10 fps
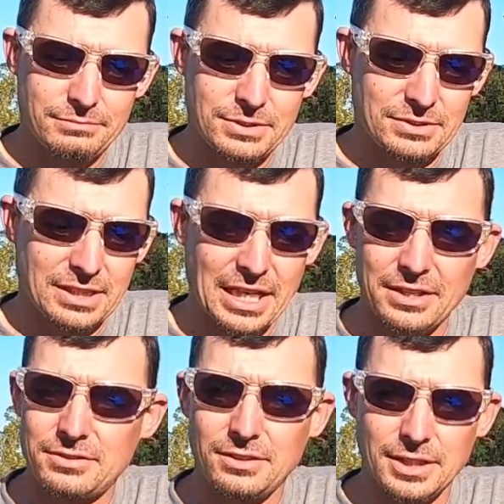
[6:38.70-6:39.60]
just a
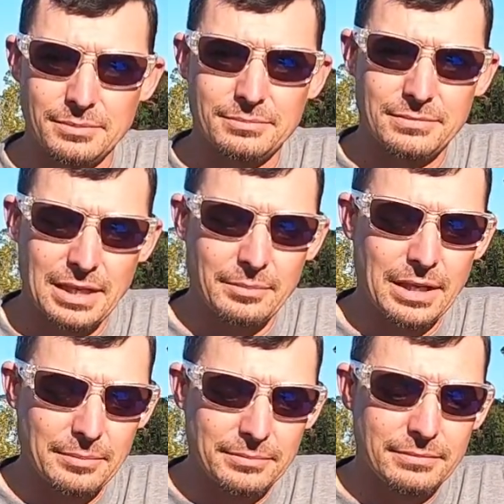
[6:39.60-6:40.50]
catch clip.
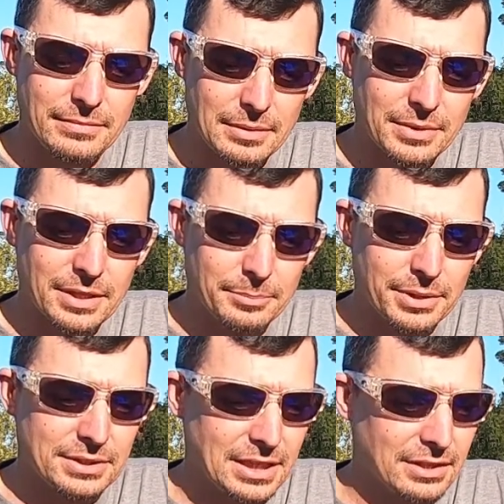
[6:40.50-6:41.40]
I'm gonna
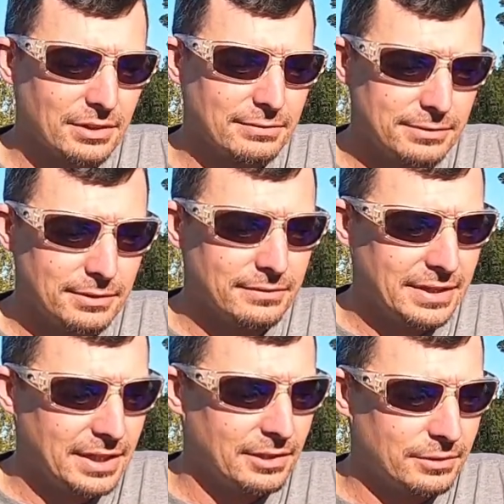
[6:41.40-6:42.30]
put together a full
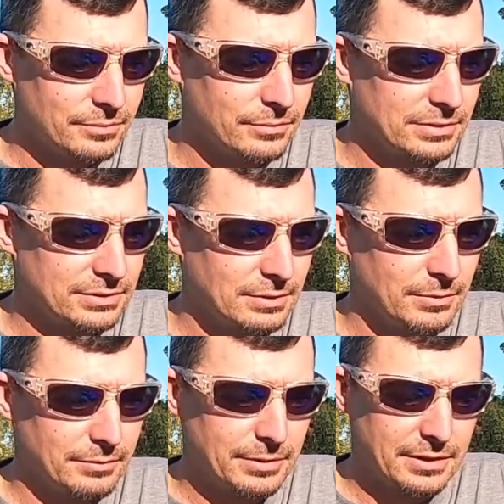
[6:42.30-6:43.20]
video with some
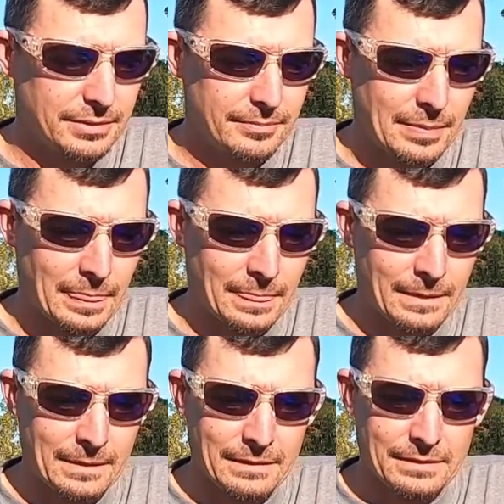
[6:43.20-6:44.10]

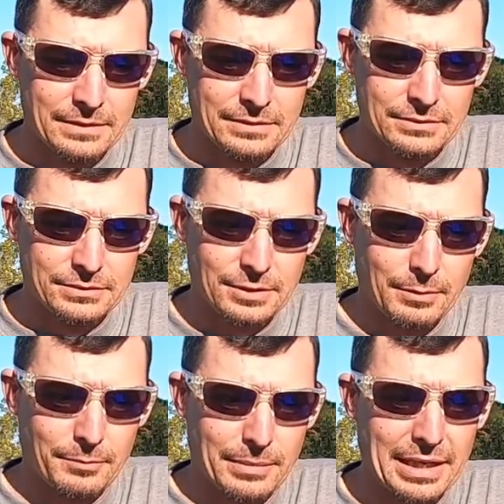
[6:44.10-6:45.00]

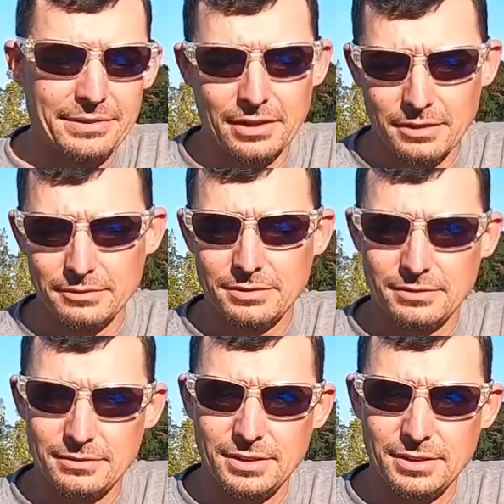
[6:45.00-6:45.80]
of my thoughts,